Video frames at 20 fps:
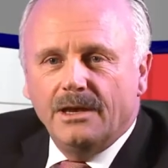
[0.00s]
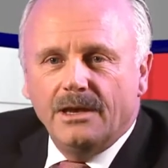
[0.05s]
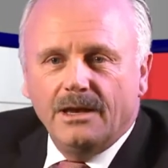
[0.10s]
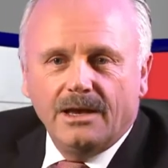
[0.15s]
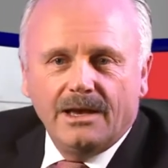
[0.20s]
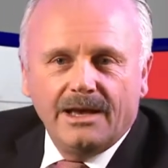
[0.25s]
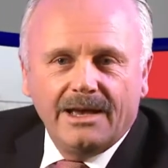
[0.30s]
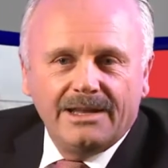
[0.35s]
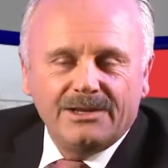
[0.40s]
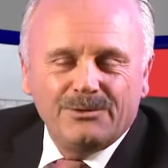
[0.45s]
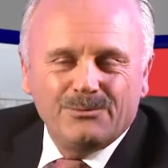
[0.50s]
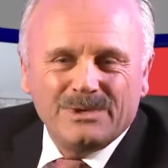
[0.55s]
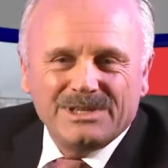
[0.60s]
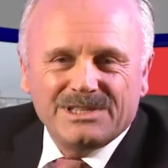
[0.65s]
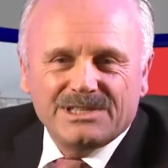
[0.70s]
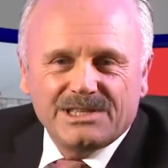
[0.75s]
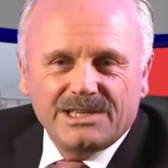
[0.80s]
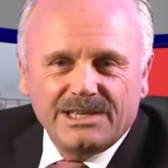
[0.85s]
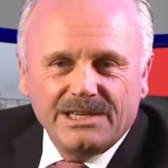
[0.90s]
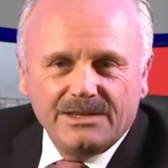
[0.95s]
And we
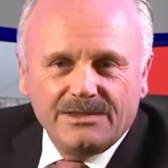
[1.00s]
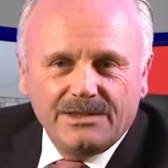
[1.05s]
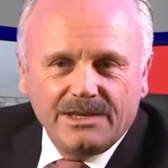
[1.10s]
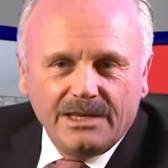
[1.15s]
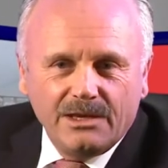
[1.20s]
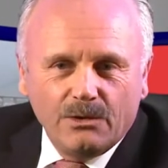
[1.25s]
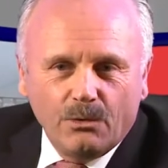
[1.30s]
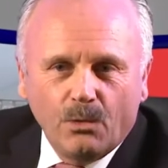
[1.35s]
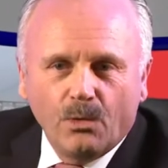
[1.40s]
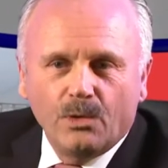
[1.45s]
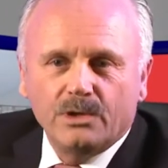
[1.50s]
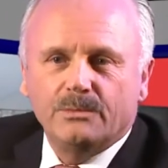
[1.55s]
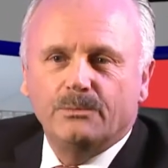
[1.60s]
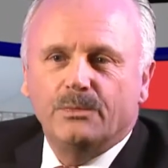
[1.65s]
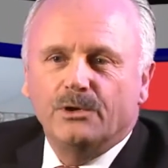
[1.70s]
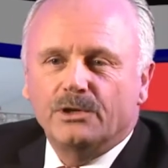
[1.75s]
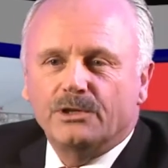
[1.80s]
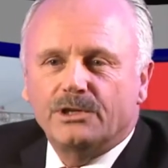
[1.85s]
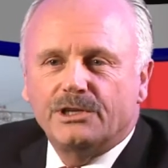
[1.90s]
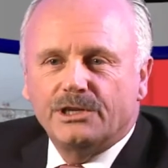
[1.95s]
see the order
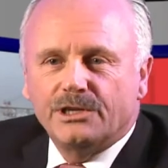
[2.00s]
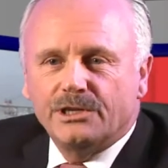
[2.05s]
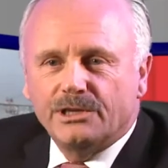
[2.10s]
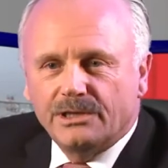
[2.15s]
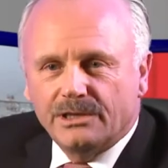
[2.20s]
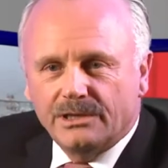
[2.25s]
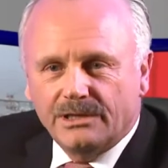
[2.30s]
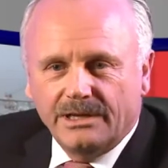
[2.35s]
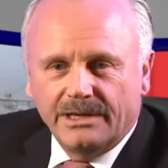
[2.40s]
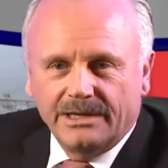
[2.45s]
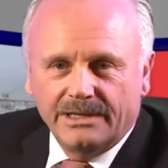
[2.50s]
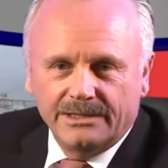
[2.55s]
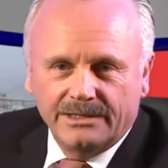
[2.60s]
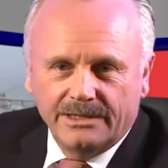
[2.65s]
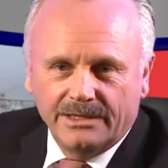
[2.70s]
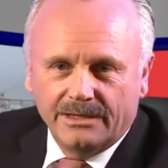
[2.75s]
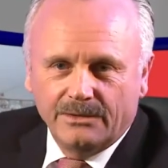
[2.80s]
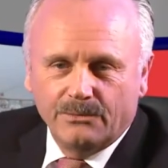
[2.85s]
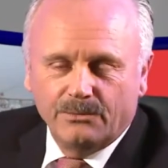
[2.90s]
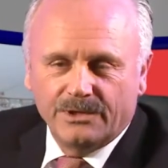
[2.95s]
book
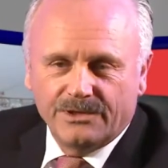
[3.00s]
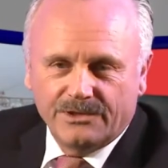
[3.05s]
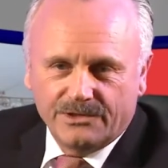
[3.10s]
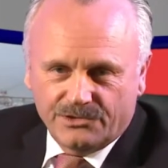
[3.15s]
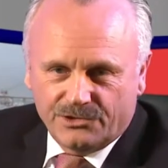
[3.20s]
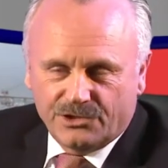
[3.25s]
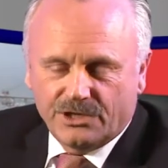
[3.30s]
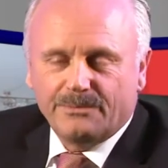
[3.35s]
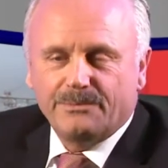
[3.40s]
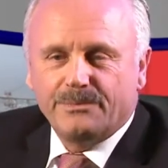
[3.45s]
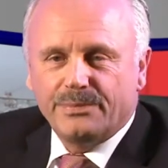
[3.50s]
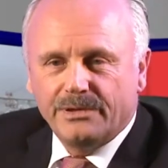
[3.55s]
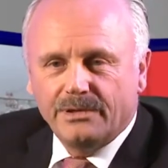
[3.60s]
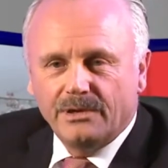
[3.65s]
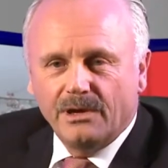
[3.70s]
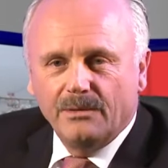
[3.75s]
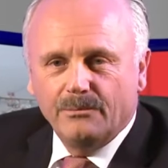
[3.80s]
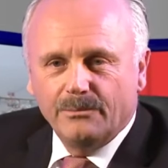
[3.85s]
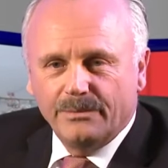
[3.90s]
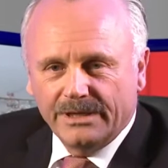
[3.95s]
with the
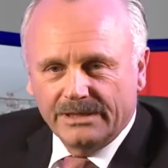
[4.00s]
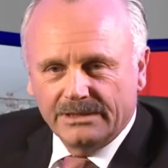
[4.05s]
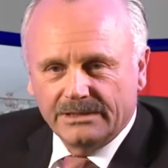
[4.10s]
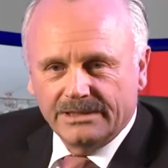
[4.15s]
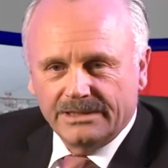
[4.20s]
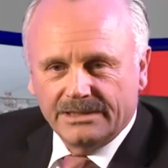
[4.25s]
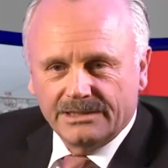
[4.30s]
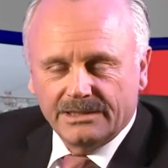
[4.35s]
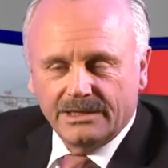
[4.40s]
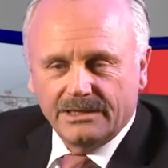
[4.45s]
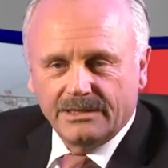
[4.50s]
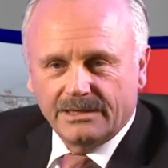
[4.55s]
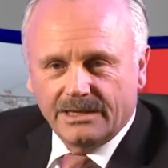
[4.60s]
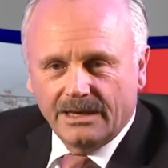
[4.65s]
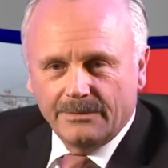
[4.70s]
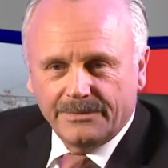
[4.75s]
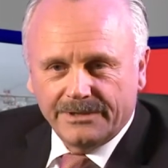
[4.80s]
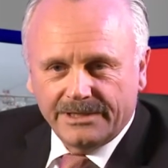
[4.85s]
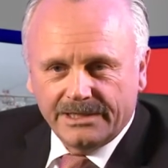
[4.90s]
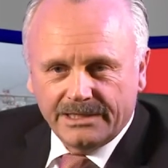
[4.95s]
shipbuilding
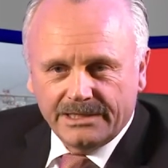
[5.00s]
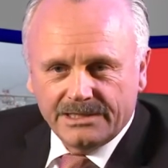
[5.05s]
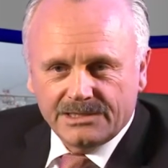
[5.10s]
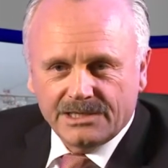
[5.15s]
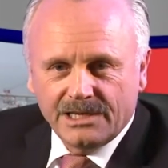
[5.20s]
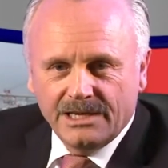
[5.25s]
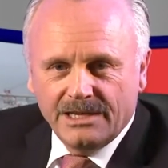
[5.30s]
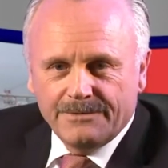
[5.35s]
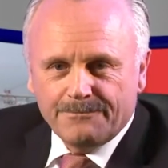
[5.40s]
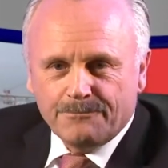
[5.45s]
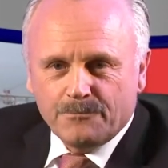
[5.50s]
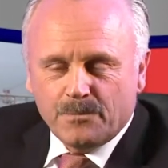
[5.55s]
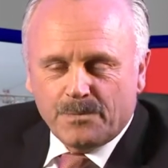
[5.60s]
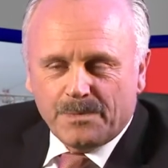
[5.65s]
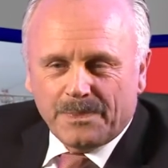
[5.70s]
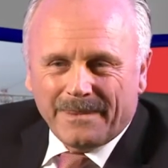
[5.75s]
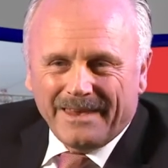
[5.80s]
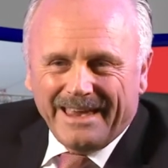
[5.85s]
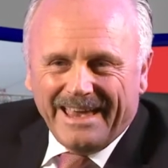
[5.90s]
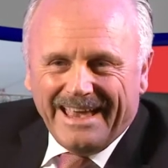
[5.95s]
companies
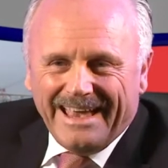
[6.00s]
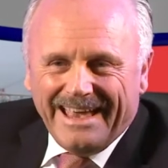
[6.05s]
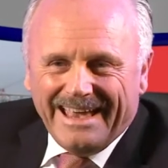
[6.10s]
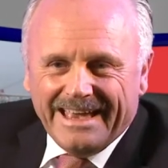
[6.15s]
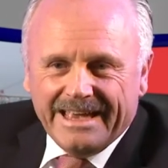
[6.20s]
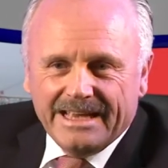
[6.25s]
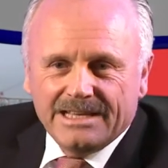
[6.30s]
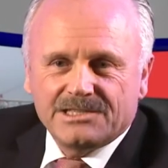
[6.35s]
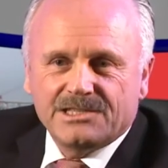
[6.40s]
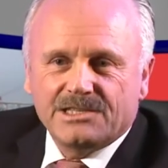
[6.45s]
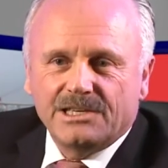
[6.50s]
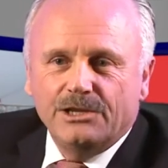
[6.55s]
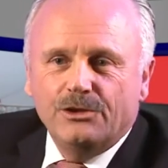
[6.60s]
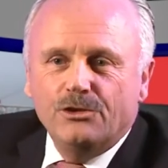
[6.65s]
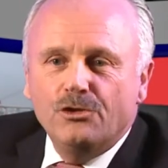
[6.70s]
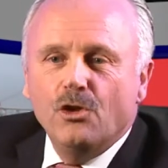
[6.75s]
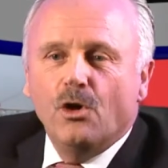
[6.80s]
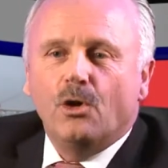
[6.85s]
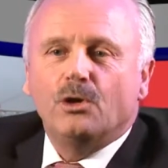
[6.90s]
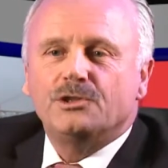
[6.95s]
is
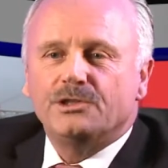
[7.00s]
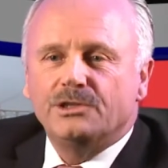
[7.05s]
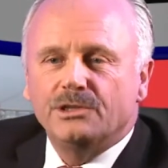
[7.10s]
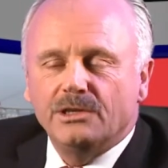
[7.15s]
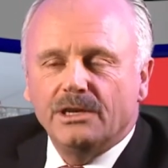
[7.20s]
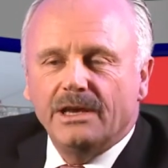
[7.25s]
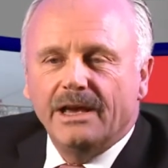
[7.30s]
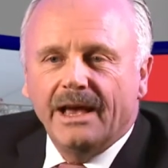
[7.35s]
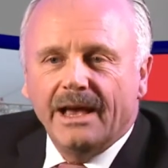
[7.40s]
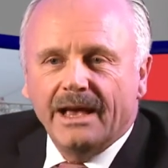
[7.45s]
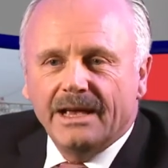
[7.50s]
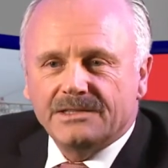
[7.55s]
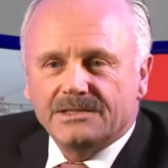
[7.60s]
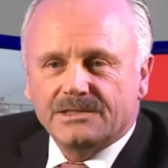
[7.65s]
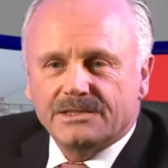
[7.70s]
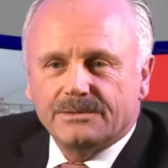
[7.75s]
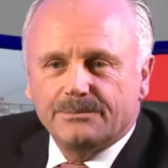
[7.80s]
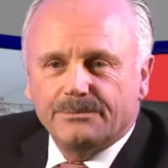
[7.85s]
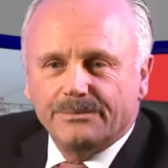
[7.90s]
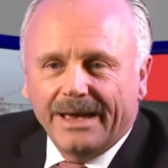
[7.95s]
not
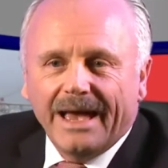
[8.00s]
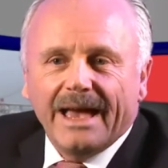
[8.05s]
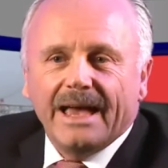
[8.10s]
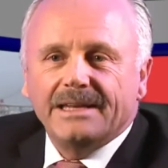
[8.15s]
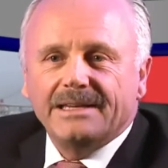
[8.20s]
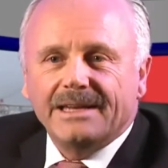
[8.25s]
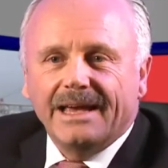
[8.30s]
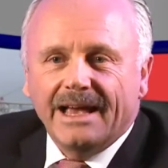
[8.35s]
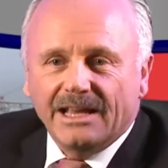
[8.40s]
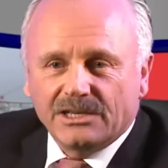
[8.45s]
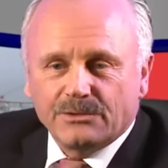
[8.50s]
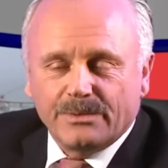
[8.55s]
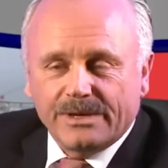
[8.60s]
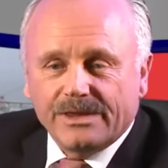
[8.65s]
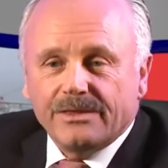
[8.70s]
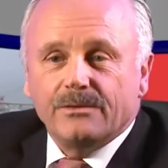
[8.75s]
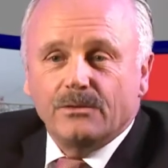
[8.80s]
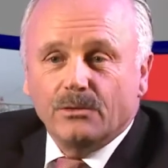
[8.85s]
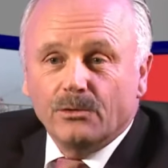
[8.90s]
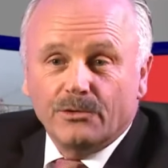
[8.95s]
as bad as
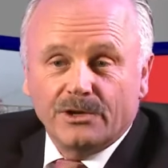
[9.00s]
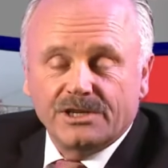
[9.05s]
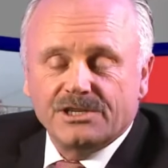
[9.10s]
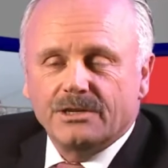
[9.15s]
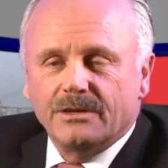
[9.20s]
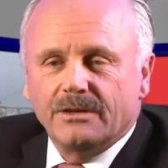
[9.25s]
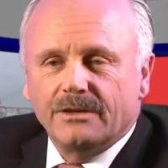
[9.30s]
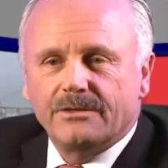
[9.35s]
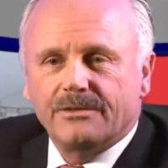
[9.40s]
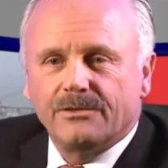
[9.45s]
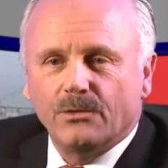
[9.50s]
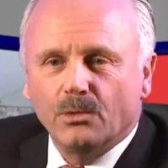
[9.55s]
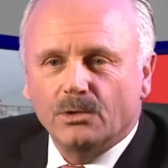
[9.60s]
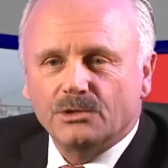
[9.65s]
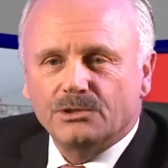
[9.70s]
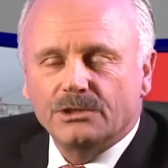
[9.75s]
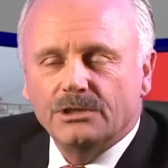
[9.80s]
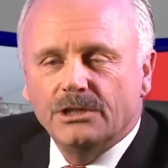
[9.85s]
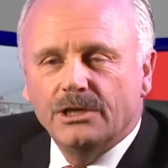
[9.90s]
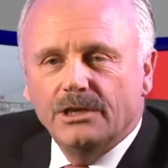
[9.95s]
we originally thought.